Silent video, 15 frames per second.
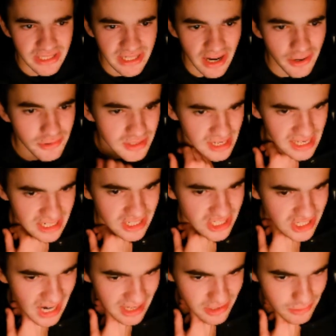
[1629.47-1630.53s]
totally
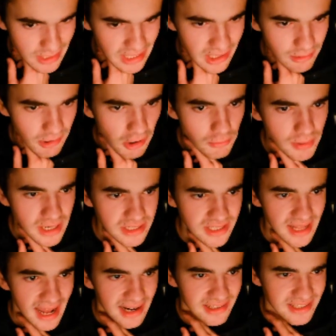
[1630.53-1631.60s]
shattering her whole
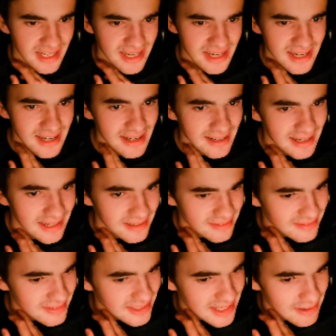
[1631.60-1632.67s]
personality. And
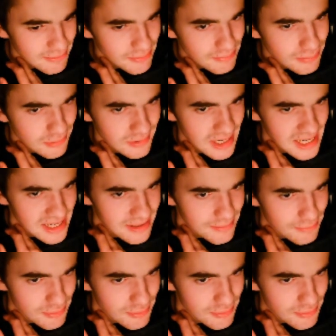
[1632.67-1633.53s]
yep, brilliant,